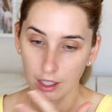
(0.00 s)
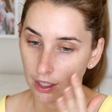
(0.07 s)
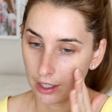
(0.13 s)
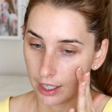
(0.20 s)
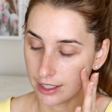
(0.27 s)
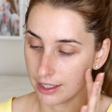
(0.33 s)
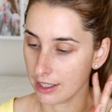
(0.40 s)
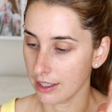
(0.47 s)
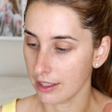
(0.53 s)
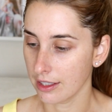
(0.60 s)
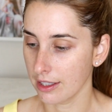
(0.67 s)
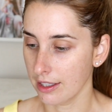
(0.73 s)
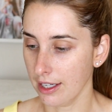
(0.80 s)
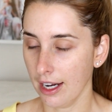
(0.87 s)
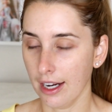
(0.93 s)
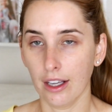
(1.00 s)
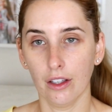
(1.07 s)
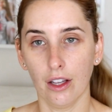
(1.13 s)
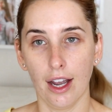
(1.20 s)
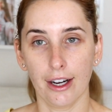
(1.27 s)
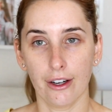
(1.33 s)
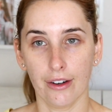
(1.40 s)
It didn't sting
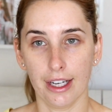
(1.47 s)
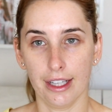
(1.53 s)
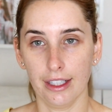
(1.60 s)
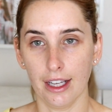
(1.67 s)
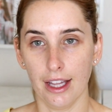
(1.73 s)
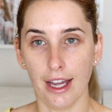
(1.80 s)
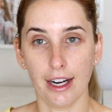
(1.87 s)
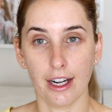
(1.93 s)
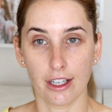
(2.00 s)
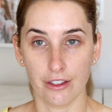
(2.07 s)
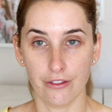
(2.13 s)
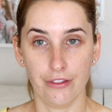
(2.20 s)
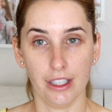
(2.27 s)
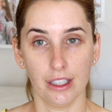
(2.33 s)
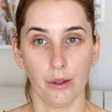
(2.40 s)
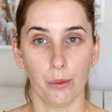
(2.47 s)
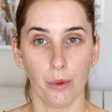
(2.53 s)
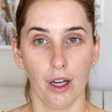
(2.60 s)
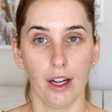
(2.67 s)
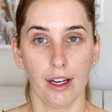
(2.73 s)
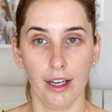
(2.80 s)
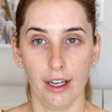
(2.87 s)
like or anything like that. I could feel it
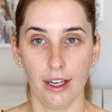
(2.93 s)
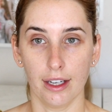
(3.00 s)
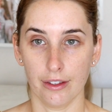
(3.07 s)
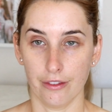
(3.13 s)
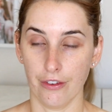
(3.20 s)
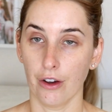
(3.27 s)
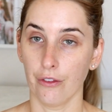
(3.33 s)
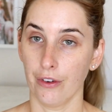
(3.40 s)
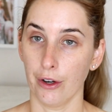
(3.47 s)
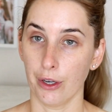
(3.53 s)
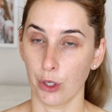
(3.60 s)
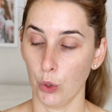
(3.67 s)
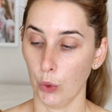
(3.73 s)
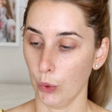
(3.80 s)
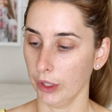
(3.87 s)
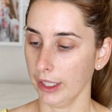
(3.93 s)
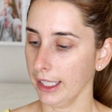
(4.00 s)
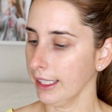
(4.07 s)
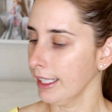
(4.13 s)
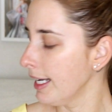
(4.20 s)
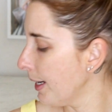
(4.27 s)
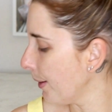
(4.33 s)
working. It felt very cooling,
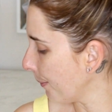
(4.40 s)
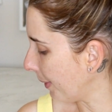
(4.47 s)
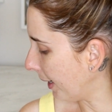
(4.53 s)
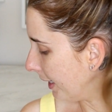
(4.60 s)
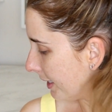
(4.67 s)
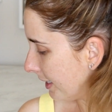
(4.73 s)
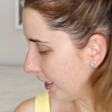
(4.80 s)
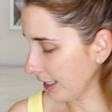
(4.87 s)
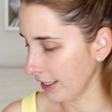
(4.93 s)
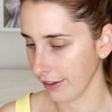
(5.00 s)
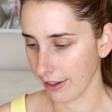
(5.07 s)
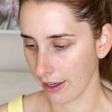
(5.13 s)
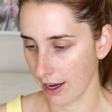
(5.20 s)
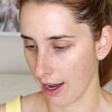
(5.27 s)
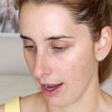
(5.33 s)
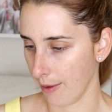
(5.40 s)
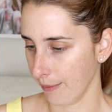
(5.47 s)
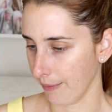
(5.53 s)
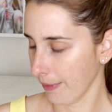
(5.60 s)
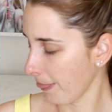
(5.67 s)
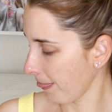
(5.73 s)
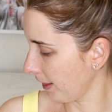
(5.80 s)
but it didn't
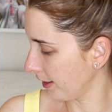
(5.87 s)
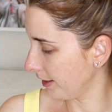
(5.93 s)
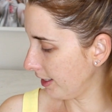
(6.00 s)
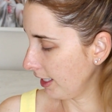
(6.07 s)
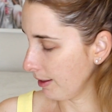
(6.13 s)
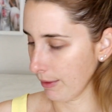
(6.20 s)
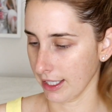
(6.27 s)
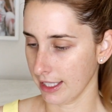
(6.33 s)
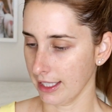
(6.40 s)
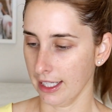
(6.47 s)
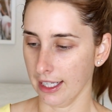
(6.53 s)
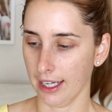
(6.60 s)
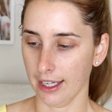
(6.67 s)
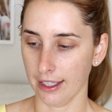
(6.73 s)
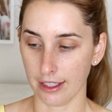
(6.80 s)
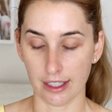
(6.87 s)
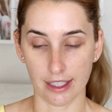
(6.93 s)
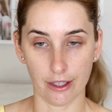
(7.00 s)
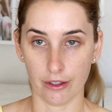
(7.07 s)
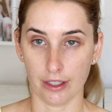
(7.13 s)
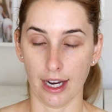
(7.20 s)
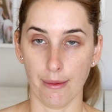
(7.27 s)
sting my skin, didn't
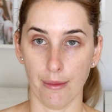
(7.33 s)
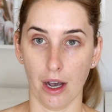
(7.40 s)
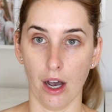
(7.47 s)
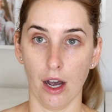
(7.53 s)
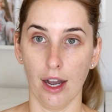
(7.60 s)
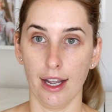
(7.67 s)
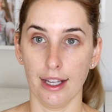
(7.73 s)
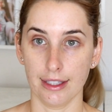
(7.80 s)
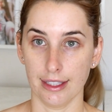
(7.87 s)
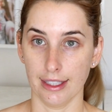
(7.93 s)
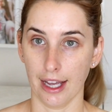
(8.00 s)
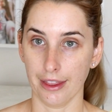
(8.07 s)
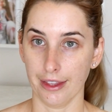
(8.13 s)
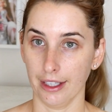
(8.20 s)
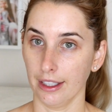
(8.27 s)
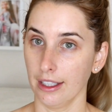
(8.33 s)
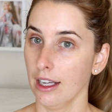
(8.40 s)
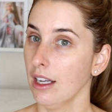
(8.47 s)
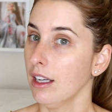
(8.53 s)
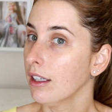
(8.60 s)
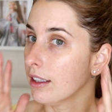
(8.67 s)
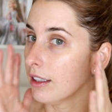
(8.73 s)
irritate my eyes, nothing.
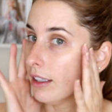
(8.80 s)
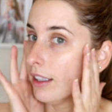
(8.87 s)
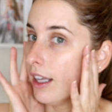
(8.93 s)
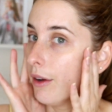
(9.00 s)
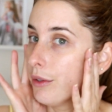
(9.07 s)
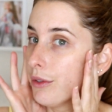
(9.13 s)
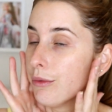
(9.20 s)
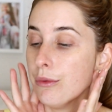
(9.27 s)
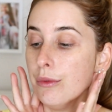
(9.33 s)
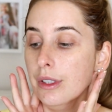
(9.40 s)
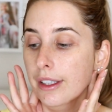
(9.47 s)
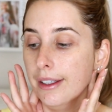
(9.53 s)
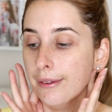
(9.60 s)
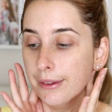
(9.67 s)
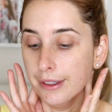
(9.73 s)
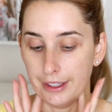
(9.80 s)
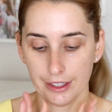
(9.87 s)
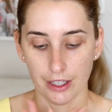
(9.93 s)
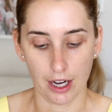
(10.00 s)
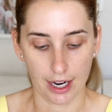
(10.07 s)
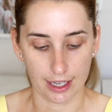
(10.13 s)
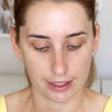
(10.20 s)
That was really, really
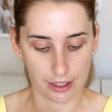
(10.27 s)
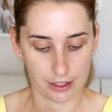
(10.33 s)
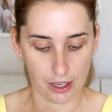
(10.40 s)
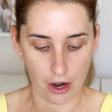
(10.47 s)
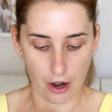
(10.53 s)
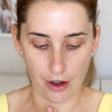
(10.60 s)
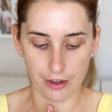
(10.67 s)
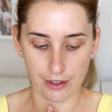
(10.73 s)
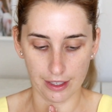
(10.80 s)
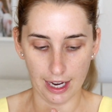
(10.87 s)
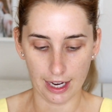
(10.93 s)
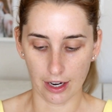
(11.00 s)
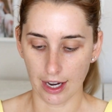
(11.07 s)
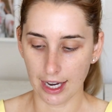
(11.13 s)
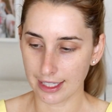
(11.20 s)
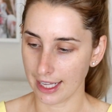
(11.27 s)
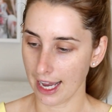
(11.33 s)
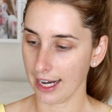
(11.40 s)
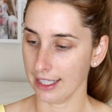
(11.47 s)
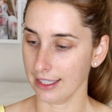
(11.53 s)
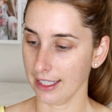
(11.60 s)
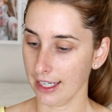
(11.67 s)
nice. So yeah, guys,
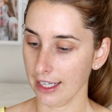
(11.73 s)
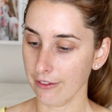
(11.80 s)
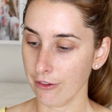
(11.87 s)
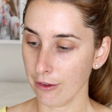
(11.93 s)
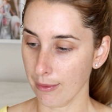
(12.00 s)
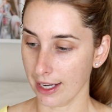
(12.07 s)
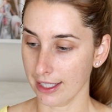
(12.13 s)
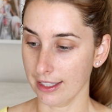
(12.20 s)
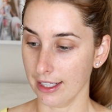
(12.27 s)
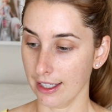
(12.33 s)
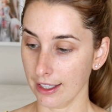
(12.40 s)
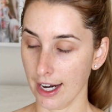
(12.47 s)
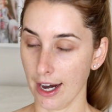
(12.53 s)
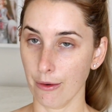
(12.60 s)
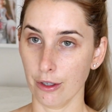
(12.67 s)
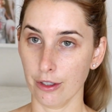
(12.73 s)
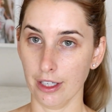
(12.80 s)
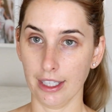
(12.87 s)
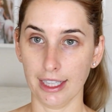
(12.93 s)
that is it for my skincare routine.